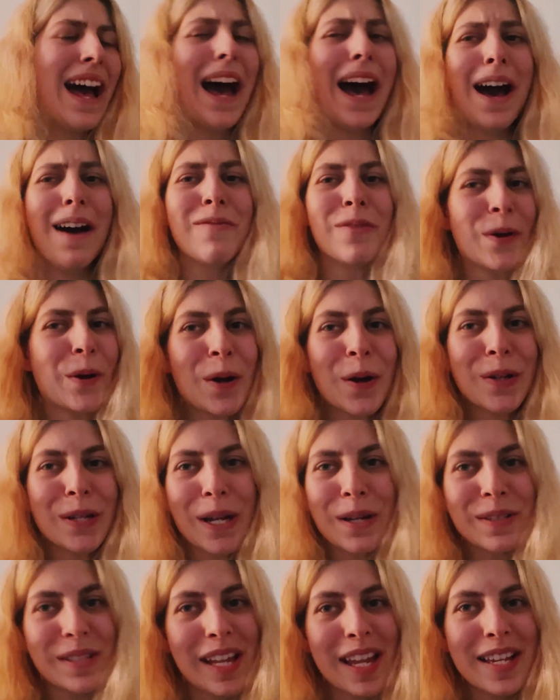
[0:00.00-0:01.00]
I haven't gone
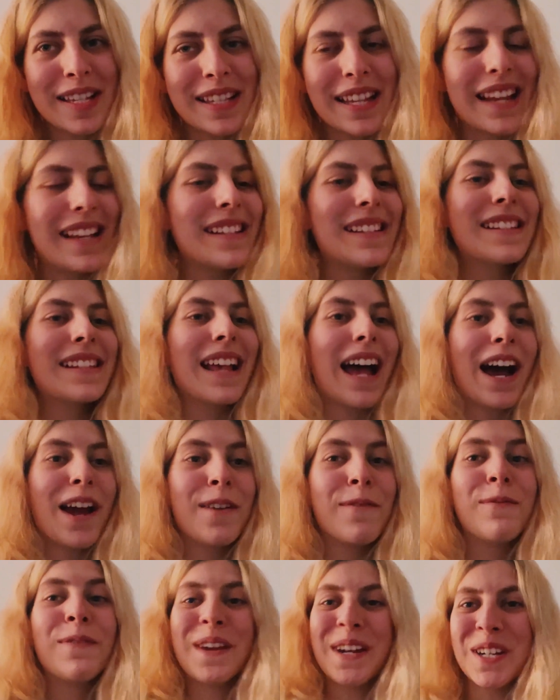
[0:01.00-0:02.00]
downstairs since. I
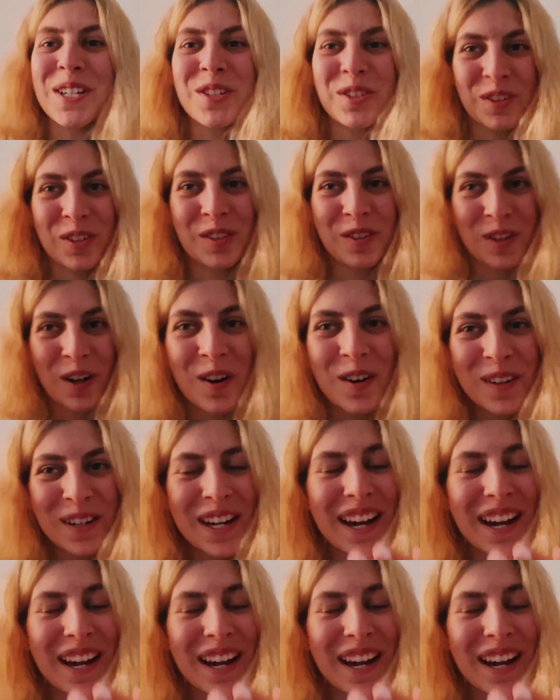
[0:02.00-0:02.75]
finished the song.